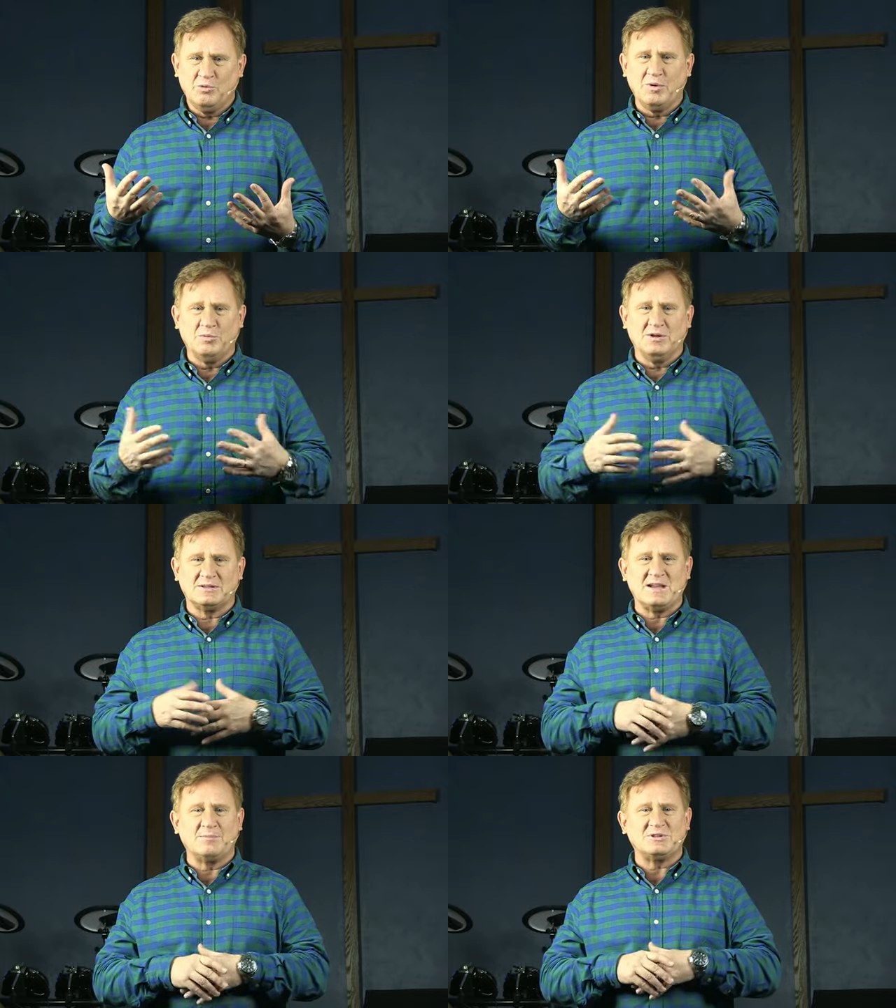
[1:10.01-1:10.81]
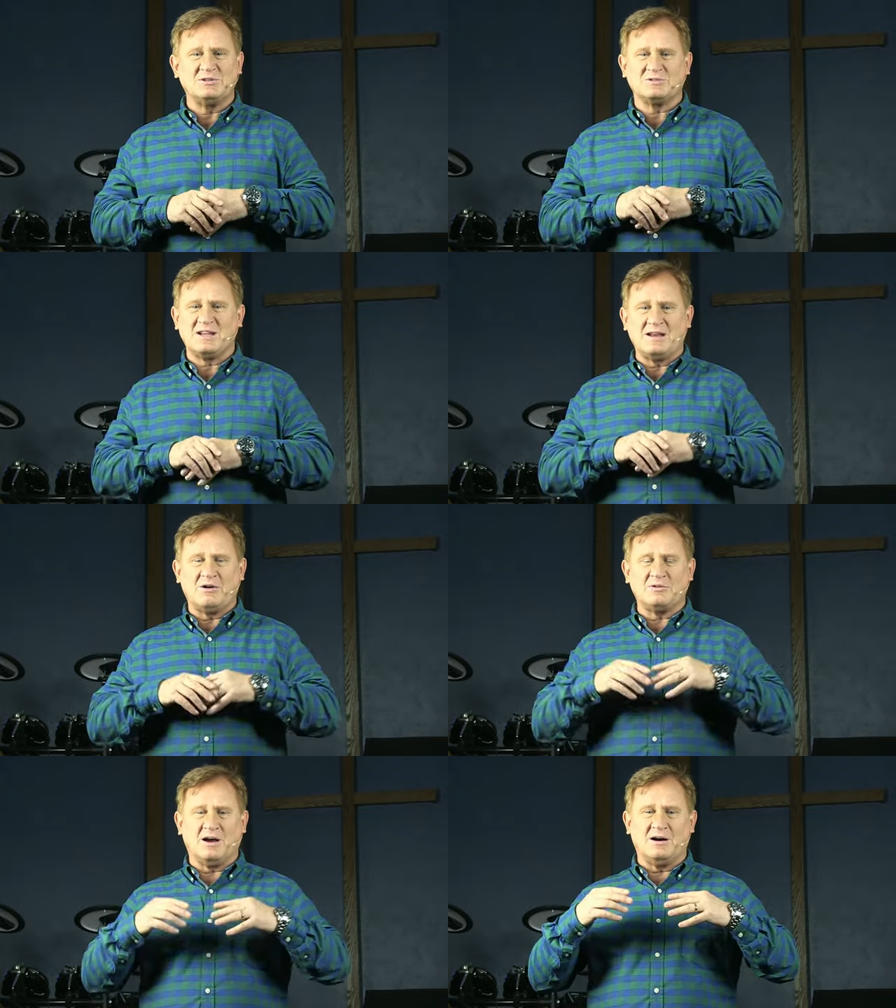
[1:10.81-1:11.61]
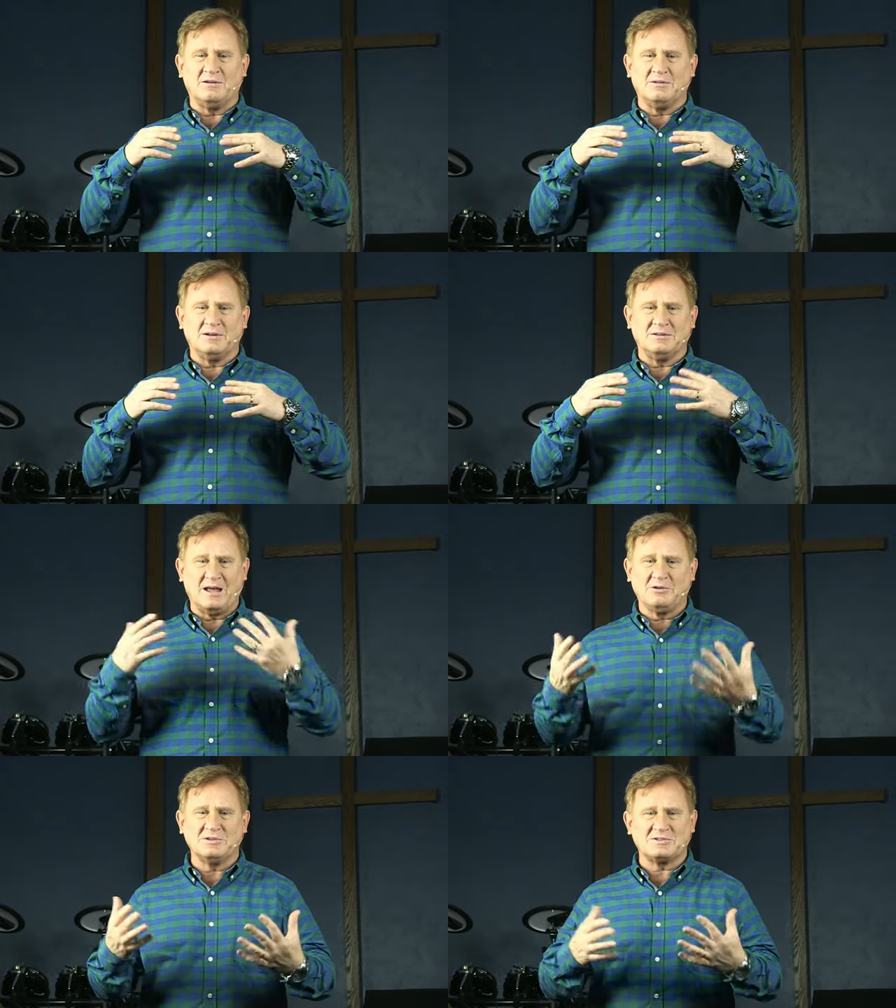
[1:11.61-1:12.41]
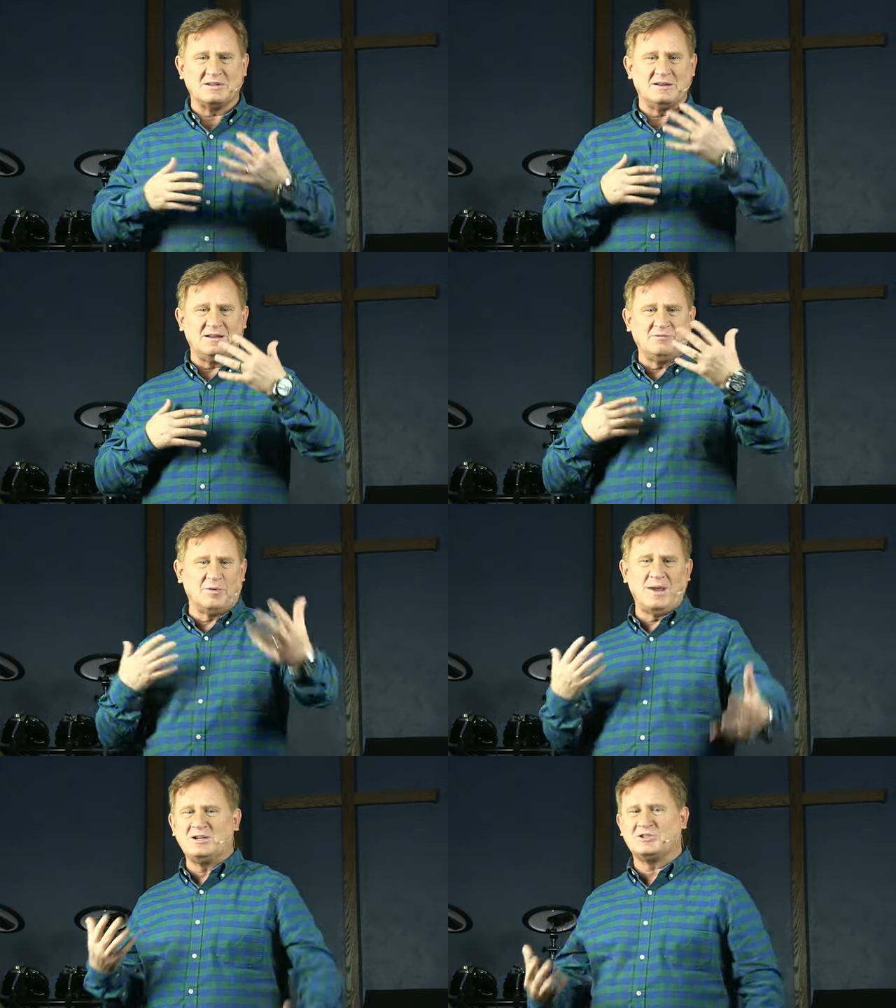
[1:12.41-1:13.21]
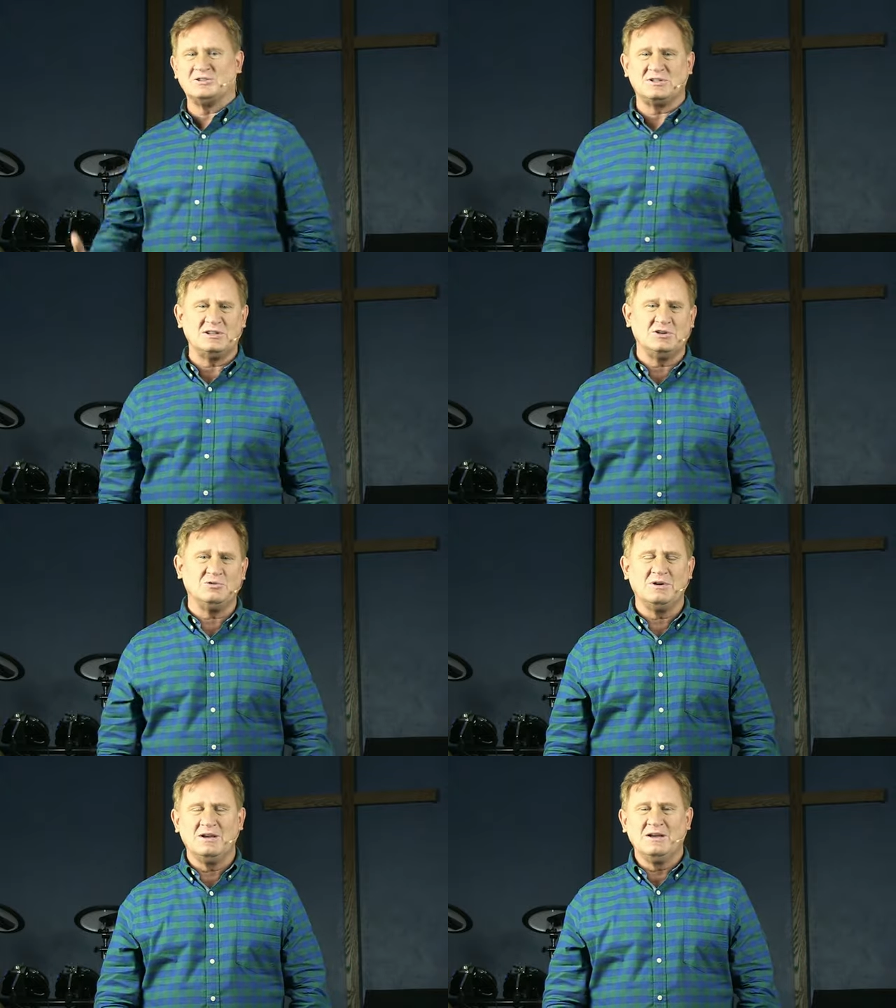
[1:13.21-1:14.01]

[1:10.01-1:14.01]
We will attempt to send out letters and information to you.